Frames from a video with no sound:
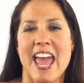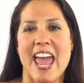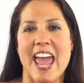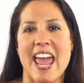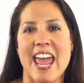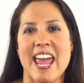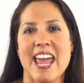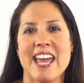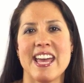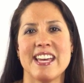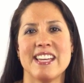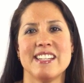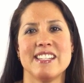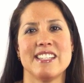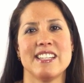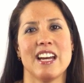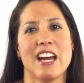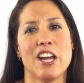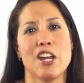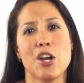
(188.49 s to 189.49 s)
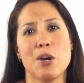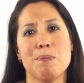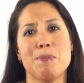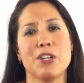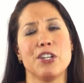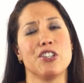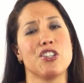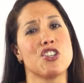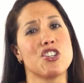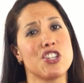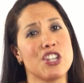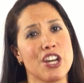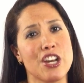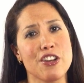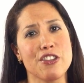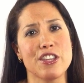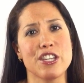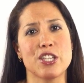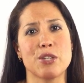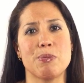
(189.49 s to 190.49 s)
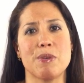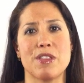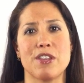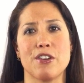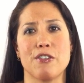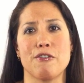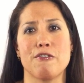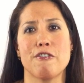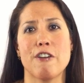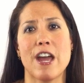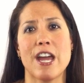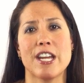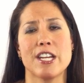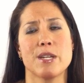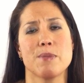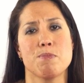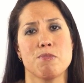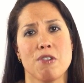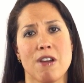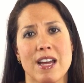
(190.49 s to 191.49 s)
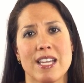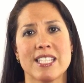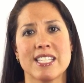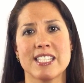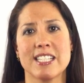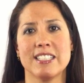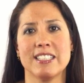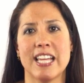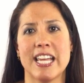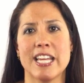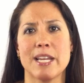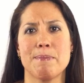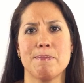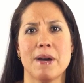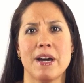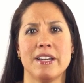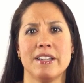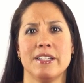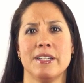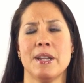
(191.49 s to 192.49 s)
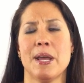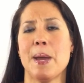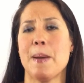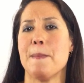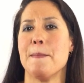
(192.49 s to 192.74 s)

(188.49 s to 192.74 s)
and I hope you'll share this with your friend, press the like button,